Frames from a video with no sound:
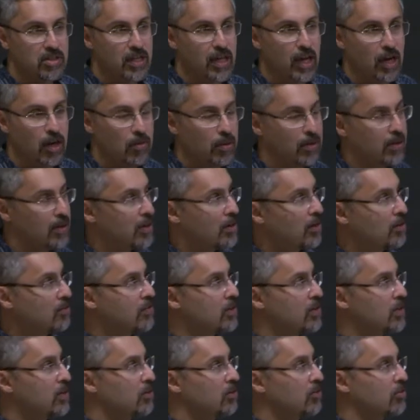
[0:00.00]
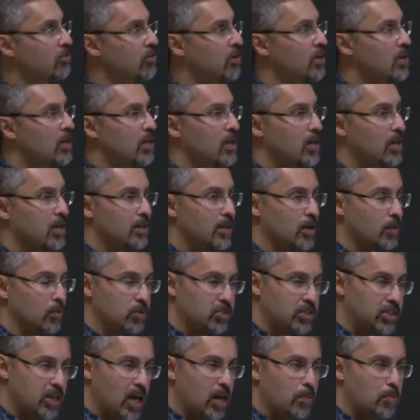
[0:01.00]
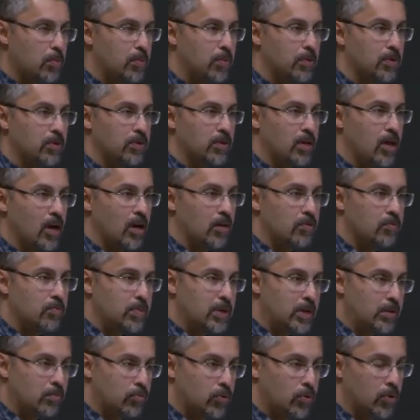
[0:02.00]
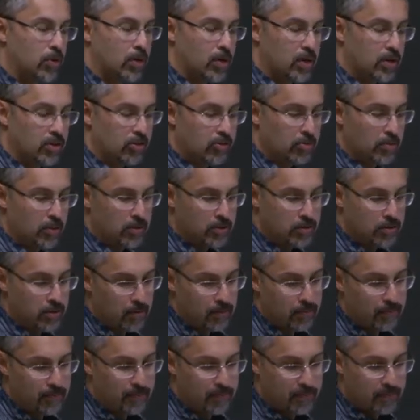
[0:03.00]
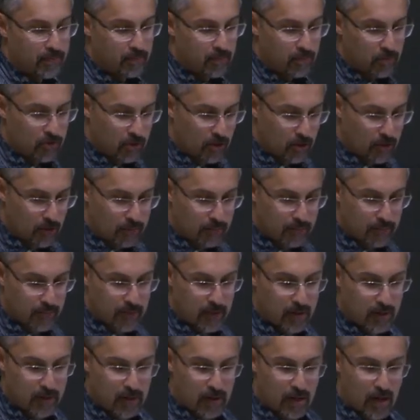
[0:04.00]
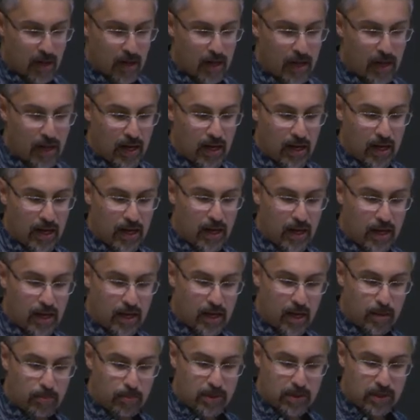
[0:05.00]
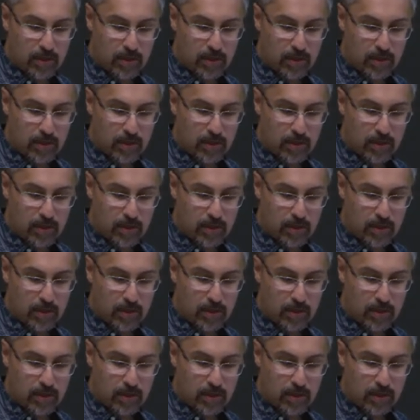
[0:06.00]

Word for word: to care about in air vehicles that was capable of being put on a small drone. So uh, a couple